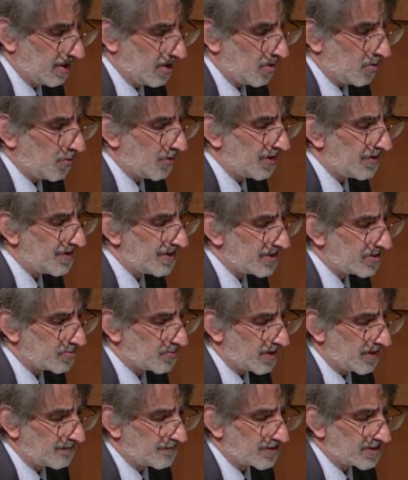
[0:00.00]
with this
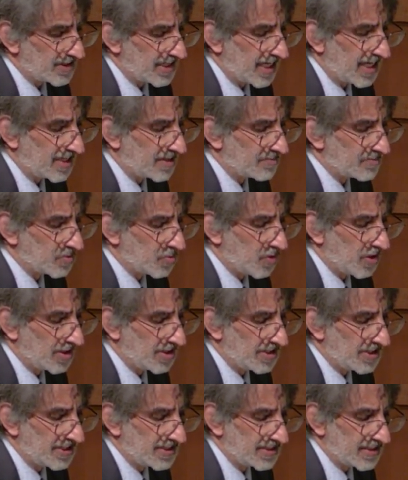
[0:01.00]
reference, Adams
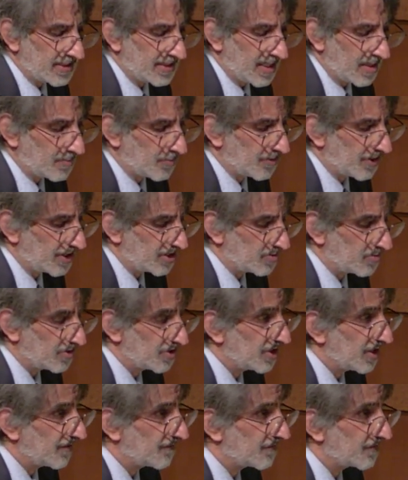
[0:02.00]
wanted his collaboration with
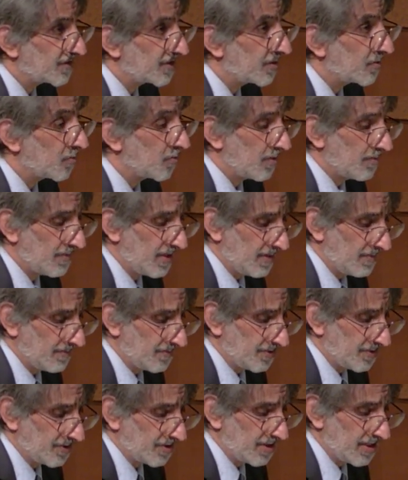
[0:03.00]
Jefferson
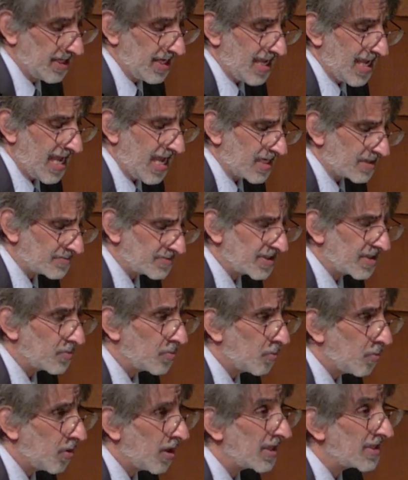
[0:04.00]
remembered. Adams
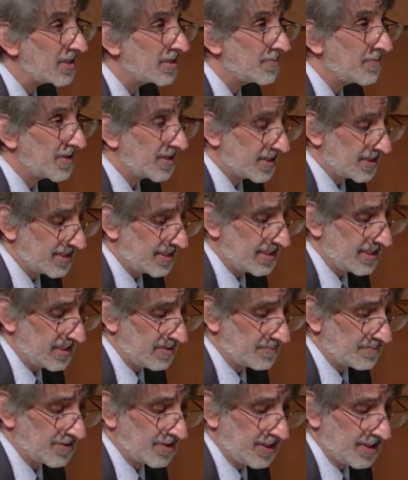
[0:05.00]
had once been a
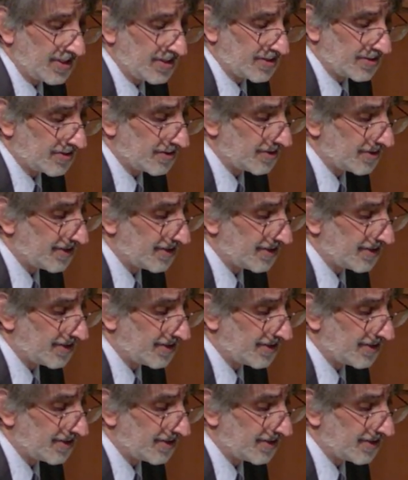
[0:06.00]
team player.